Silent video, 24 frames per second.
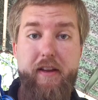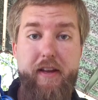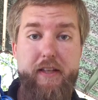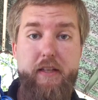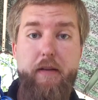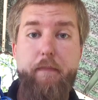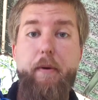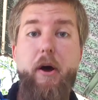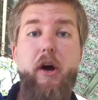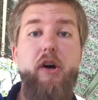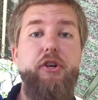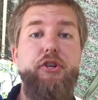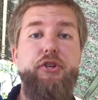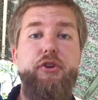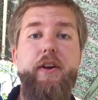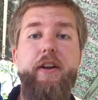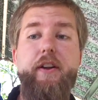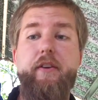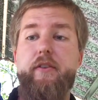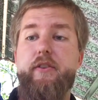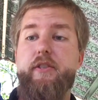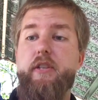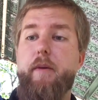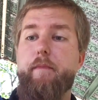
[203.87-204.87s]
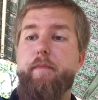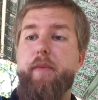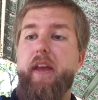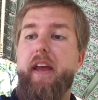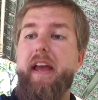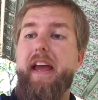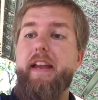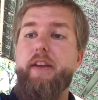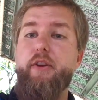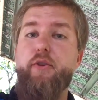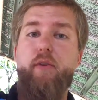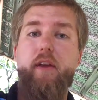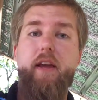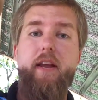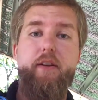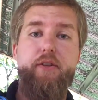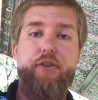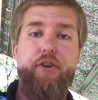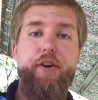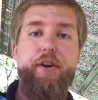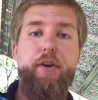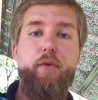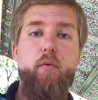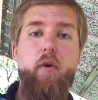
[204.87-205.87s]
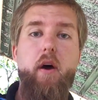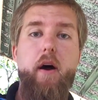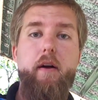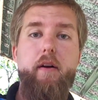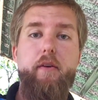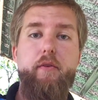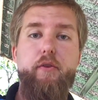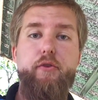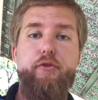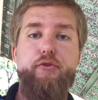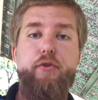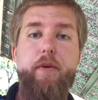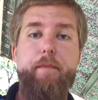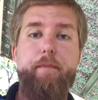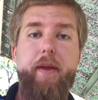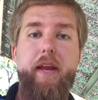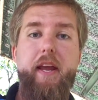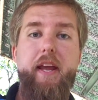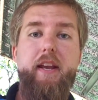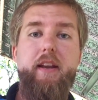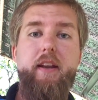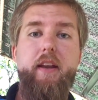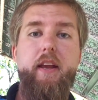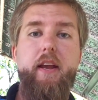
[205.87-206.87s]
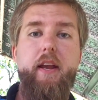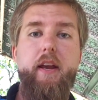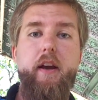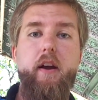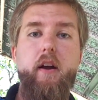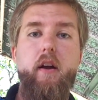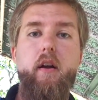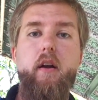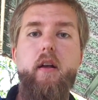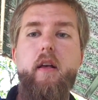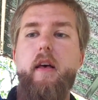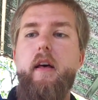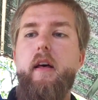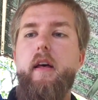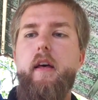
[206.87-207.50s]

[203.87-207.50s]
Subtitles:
gets a puncture in it or something, and you get dirty water dripping into here,